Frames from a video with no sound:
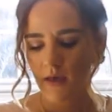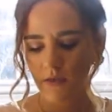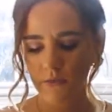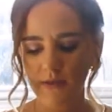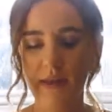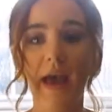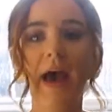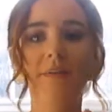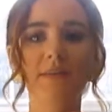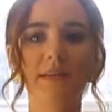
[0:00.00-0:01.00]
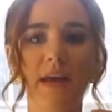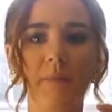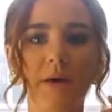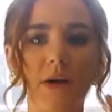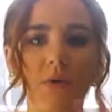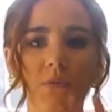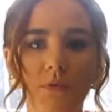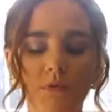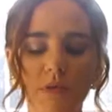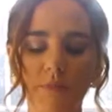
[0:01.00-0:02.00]
You will need half a stick of butter,
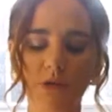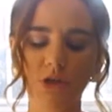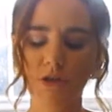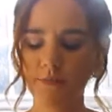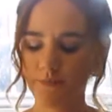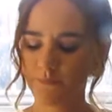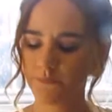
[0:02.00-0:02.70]
room temperature.